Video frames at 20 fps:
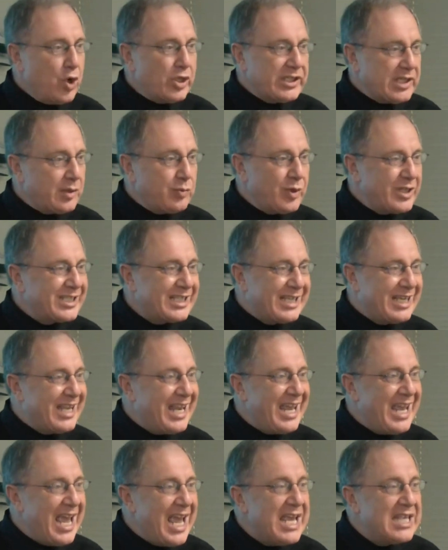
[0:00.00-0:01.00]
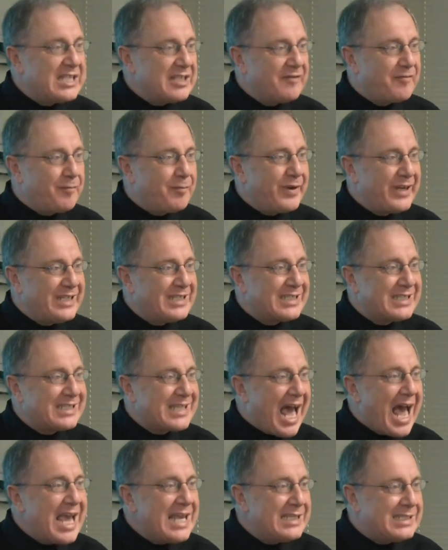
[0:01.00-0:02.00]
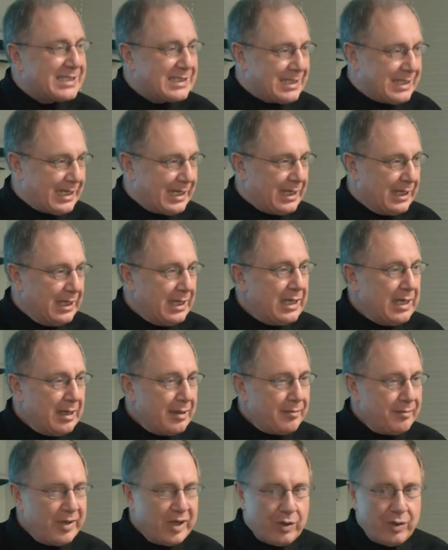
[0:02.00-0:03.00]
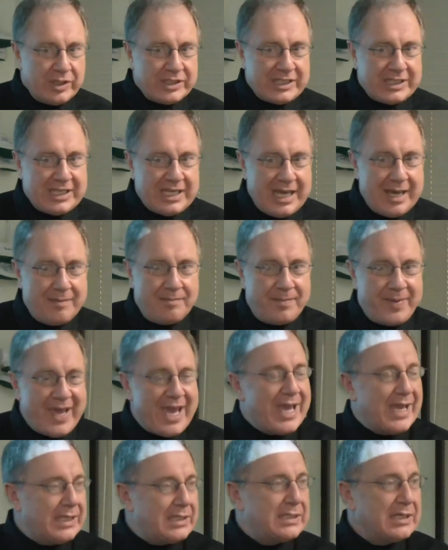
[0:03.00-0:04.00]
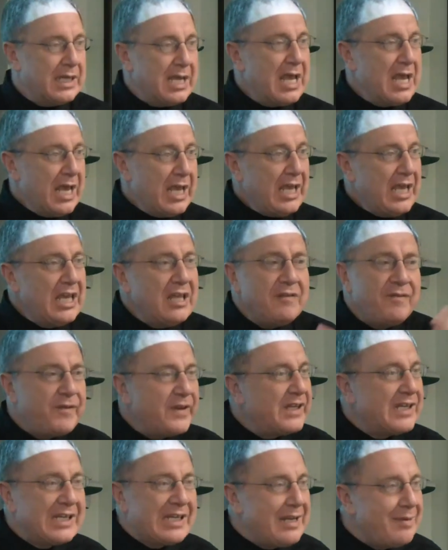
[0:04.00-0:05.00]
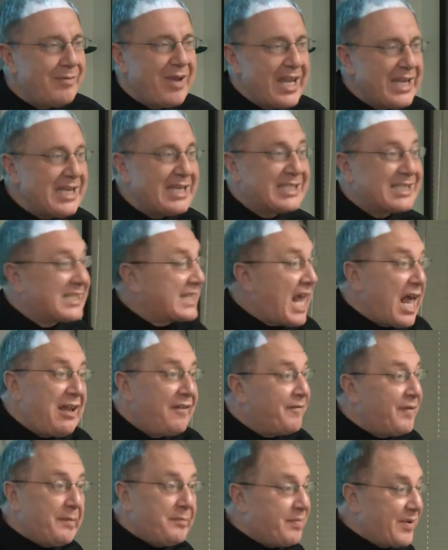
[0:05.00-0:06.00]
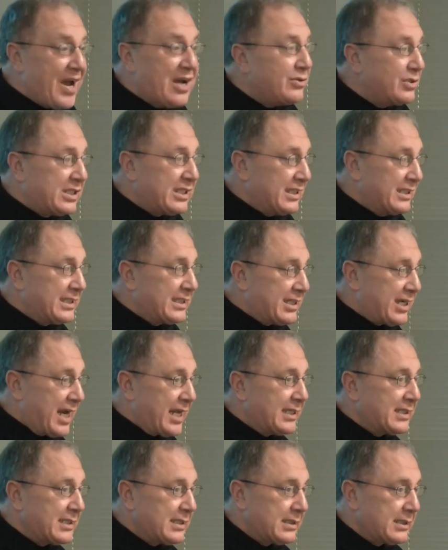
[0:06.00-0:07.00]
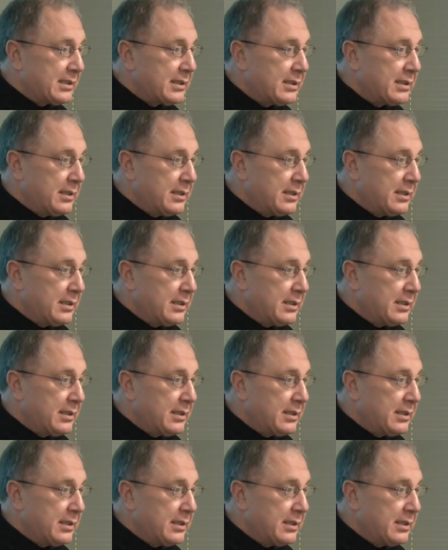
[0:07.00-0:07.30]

Mozart was creative precisely because he obeyed infinitely many self-imposed constraints.